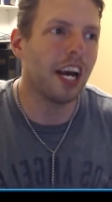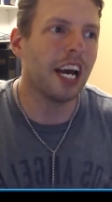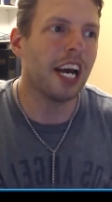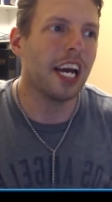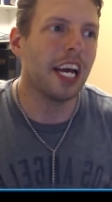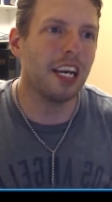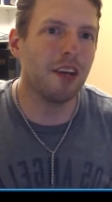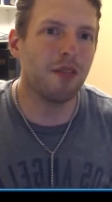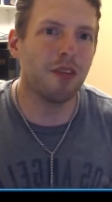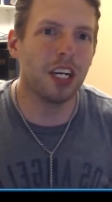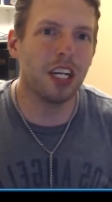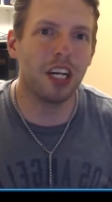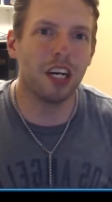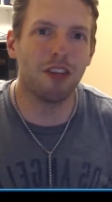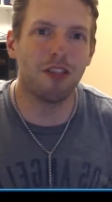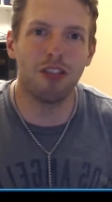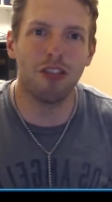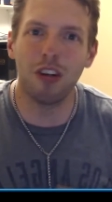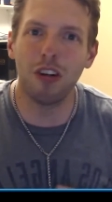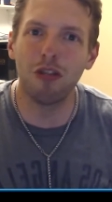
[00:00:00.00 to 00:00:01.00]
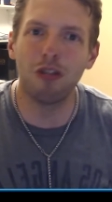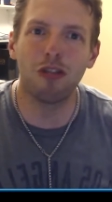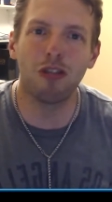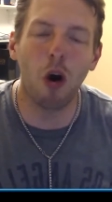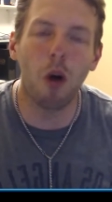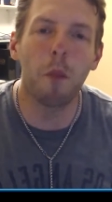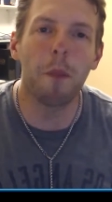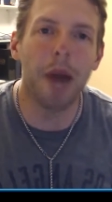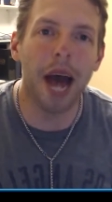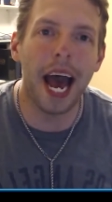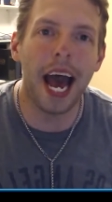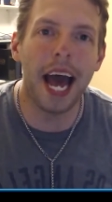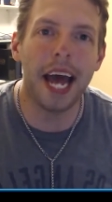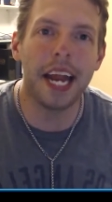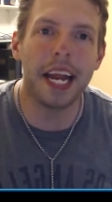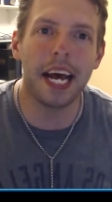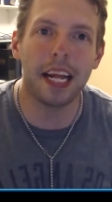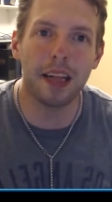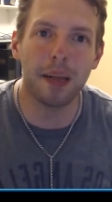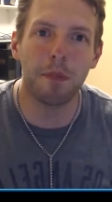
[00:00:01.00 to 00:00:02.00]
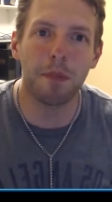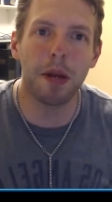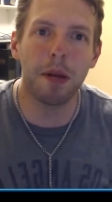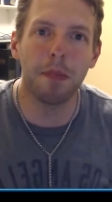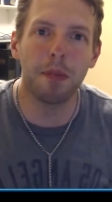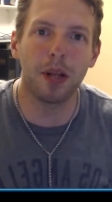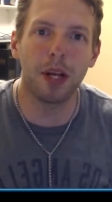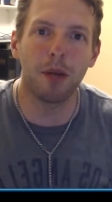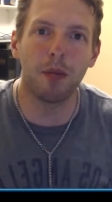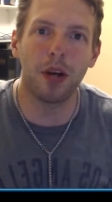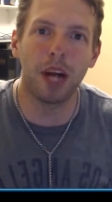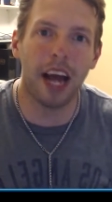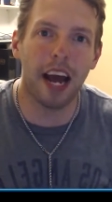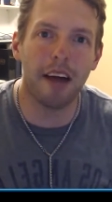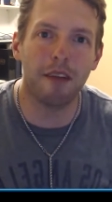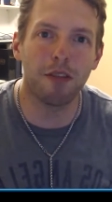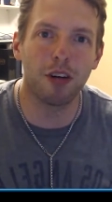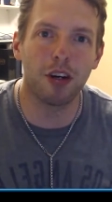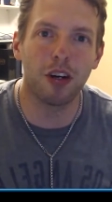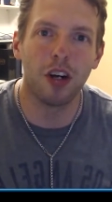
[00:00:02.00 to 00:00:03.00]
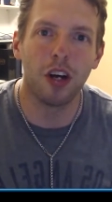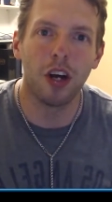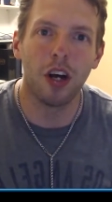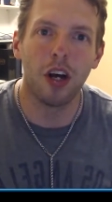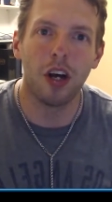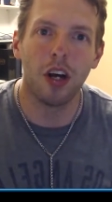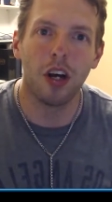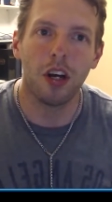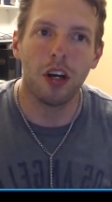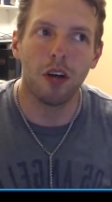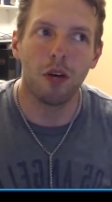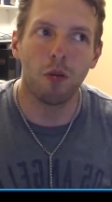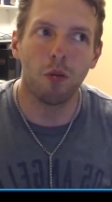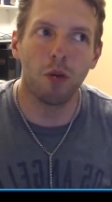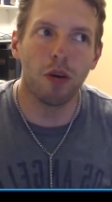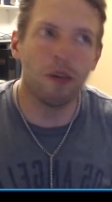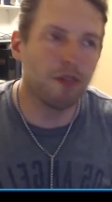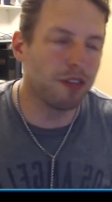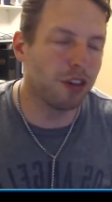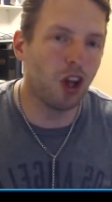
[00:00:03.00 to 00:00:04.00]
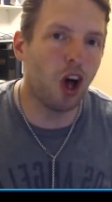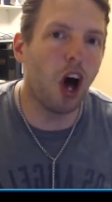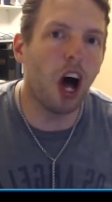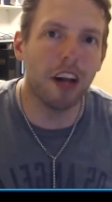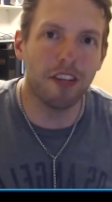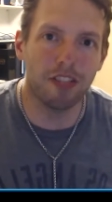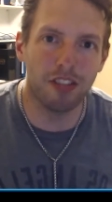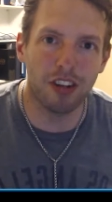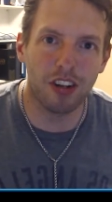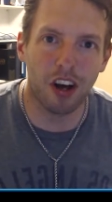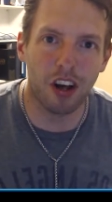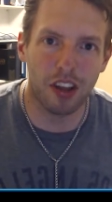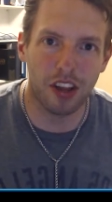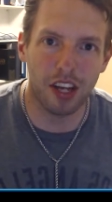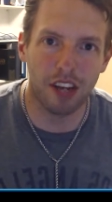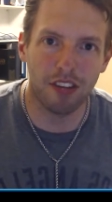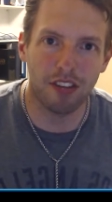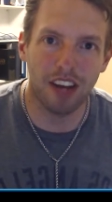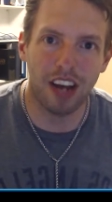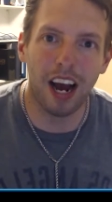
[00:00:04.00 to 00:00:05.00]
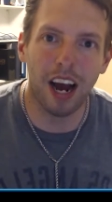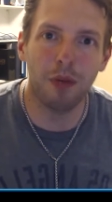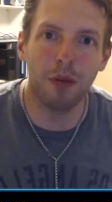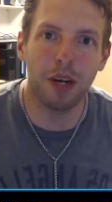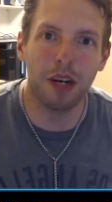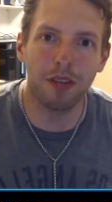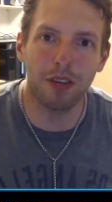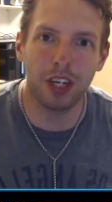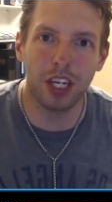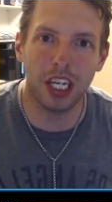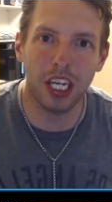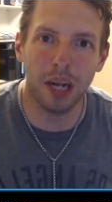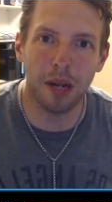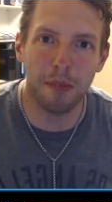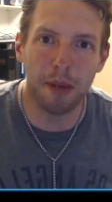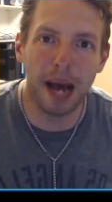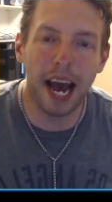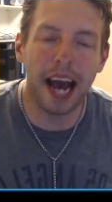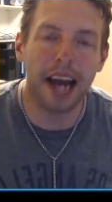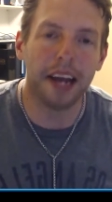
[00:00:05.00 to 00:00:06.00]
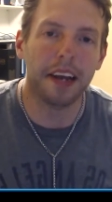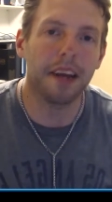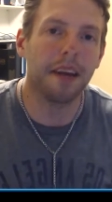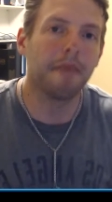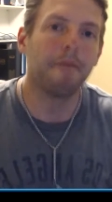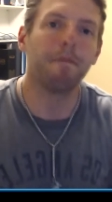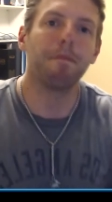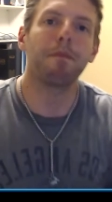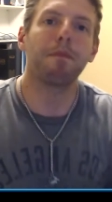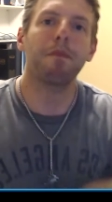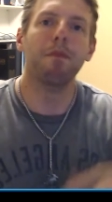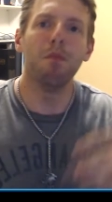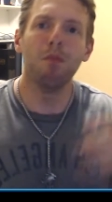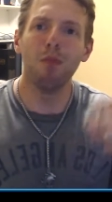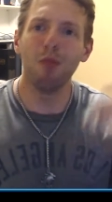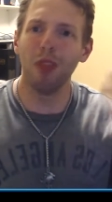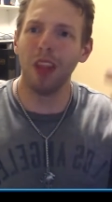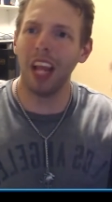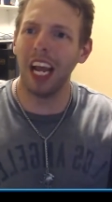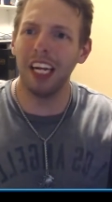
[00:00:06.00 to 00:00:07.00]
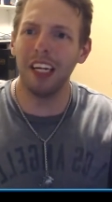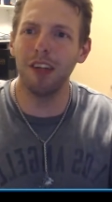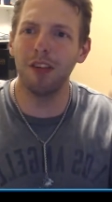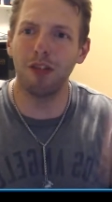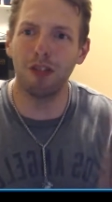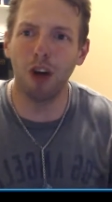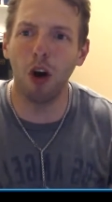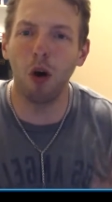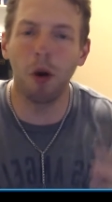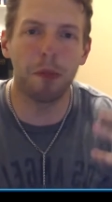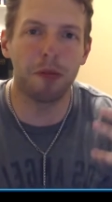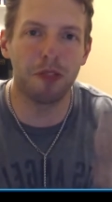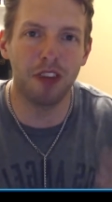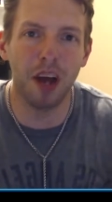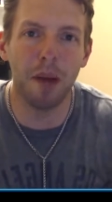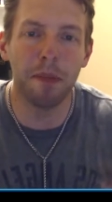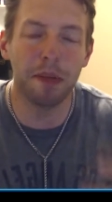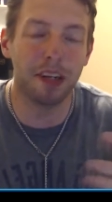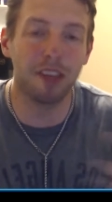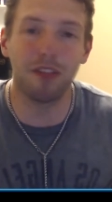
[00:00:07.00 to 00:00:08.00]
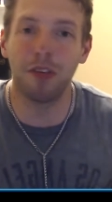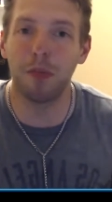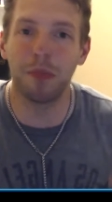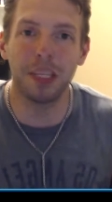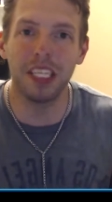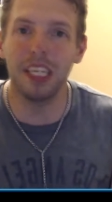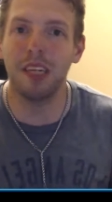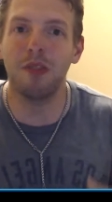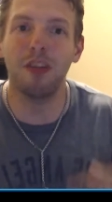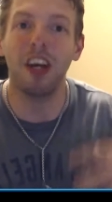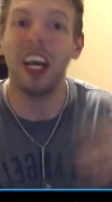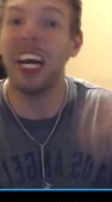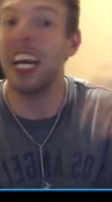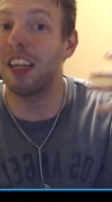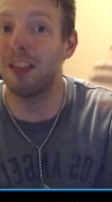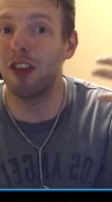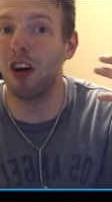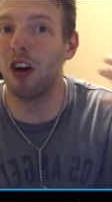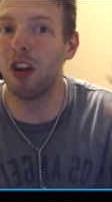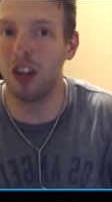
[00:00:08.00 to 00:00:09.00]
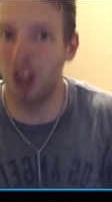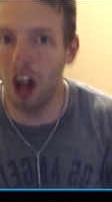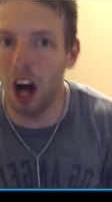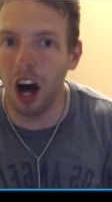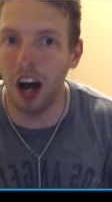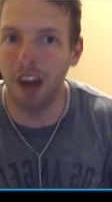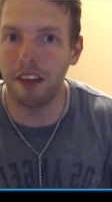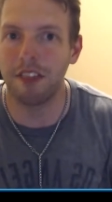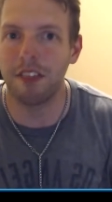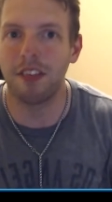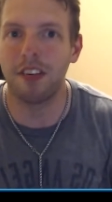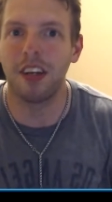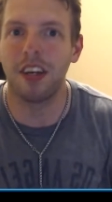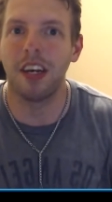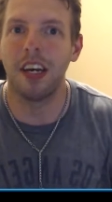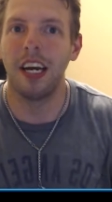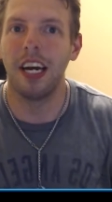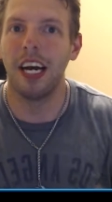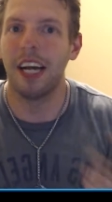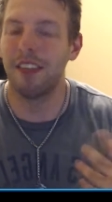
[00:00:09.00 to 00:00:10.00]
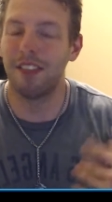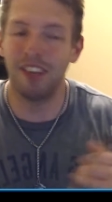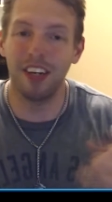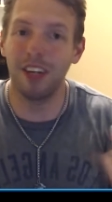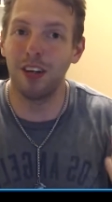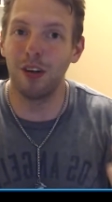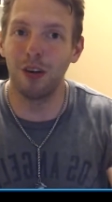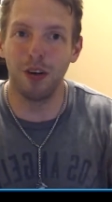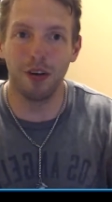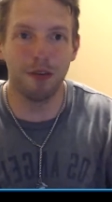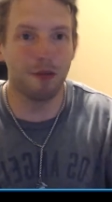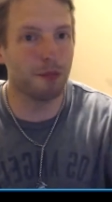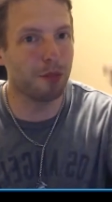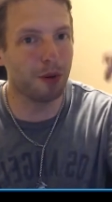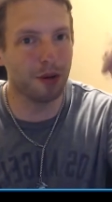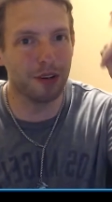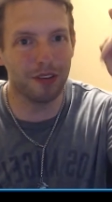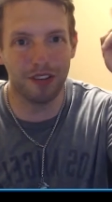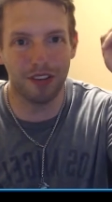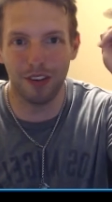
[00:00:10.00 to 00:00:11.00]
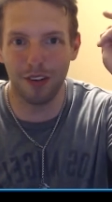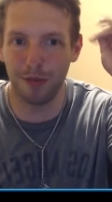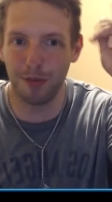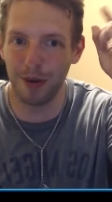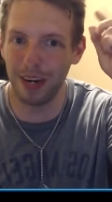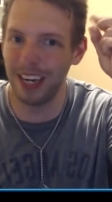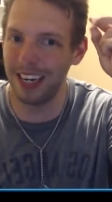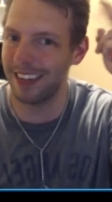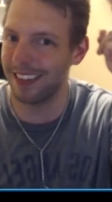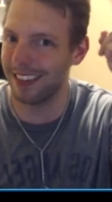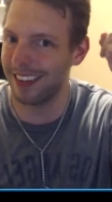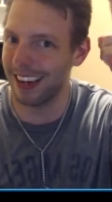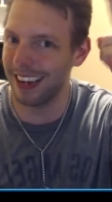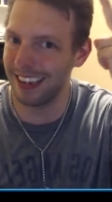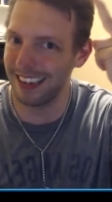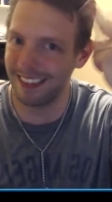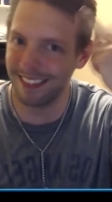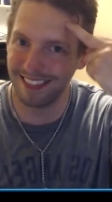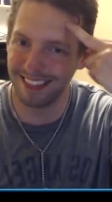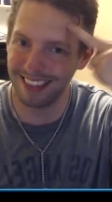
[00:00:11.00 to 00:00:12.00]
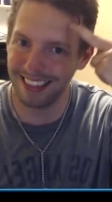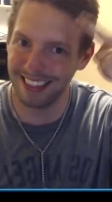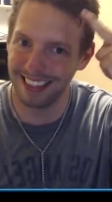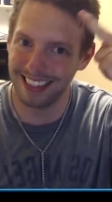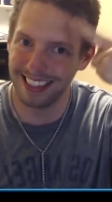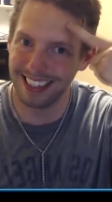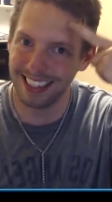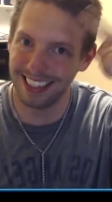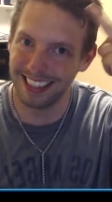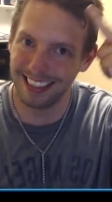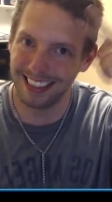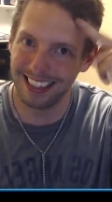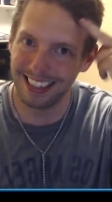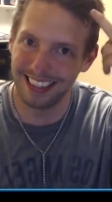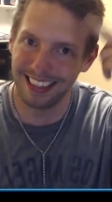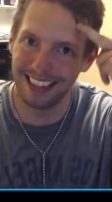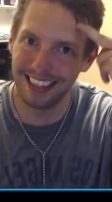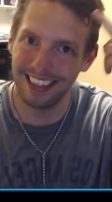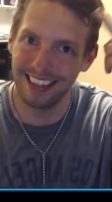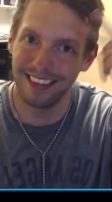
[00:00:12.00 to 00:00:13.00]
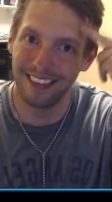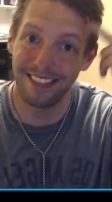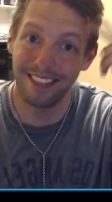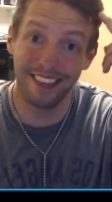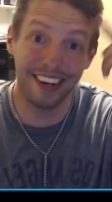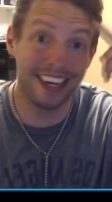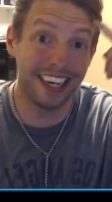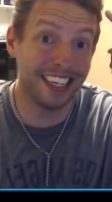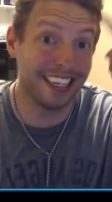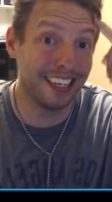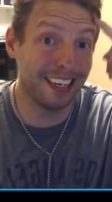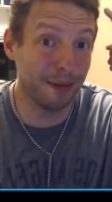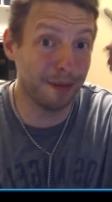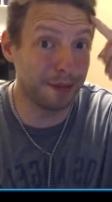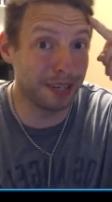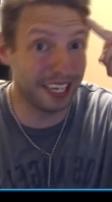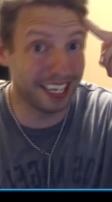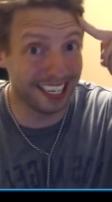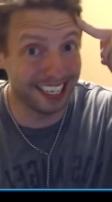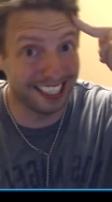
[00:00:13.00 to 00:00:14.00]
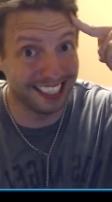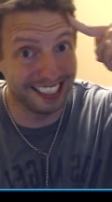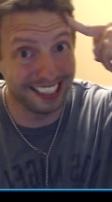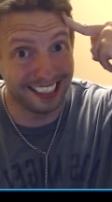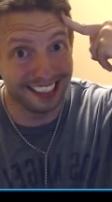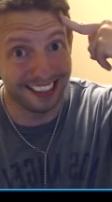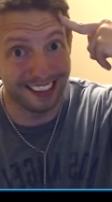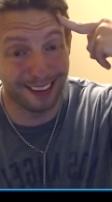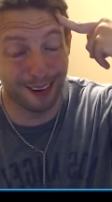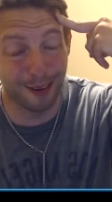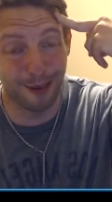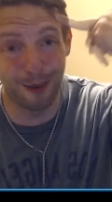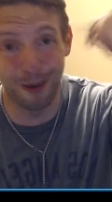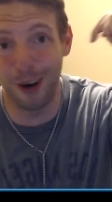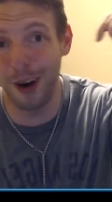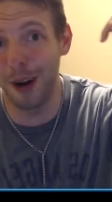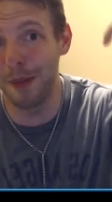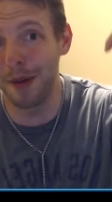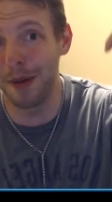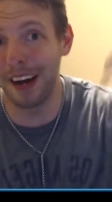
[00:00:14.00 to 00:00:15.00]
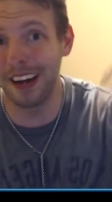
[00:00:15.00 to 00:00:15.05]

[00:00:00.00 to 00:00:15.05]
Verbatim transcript: he realizes he's so mad at the people that would ever. We've lost all this. How are we ever going to get it back? And he's so upset because he believes it's all lost. And Senku even points at his brain. He's like, right here, buddy. Don't worry about